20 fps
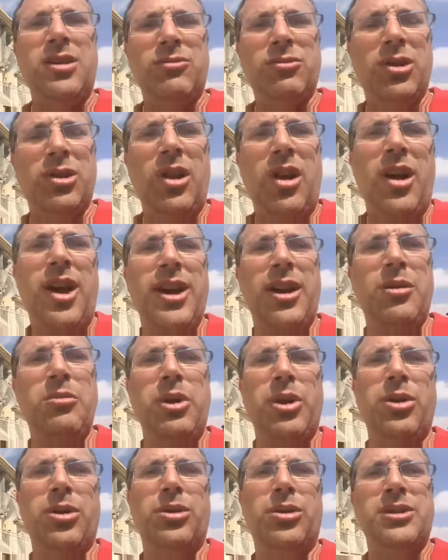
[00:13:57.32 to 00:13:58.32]
relying on
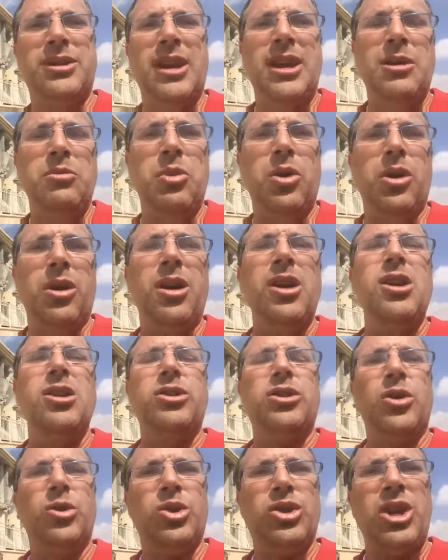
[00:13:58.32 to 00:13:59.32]
miracles anymore.
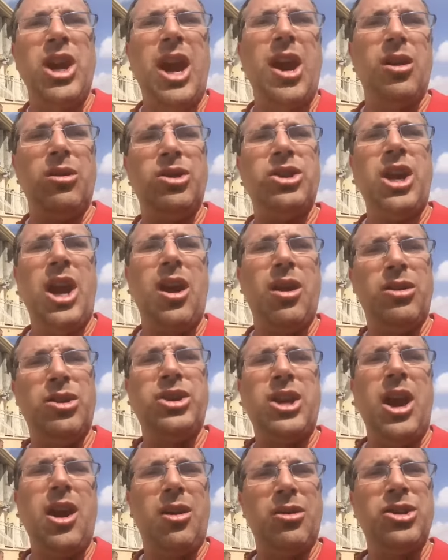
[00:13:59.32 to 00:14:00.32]
So share
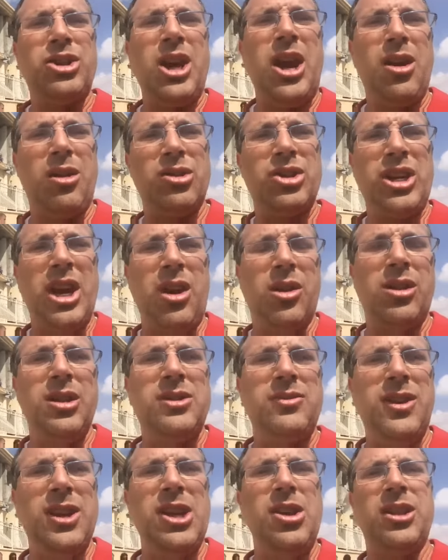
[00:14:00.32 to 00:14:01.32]
this
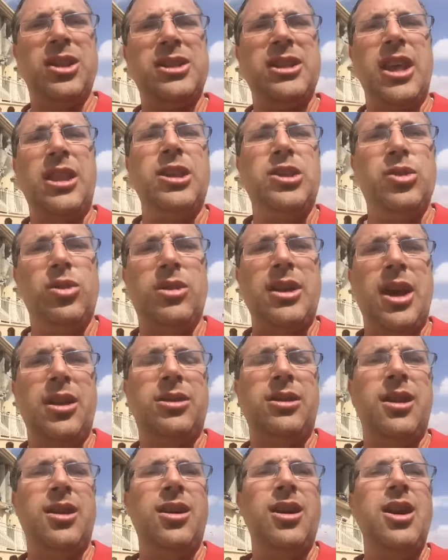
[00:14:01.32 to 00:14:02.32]
video. Let's get the truth
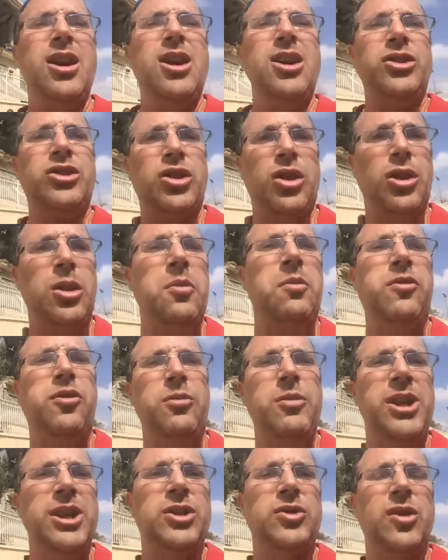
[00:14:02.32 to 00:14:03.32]
out there. Shalom
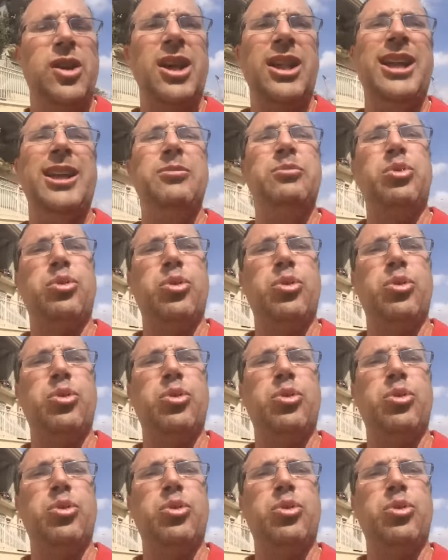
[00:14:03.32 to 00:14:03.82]
from Israel, and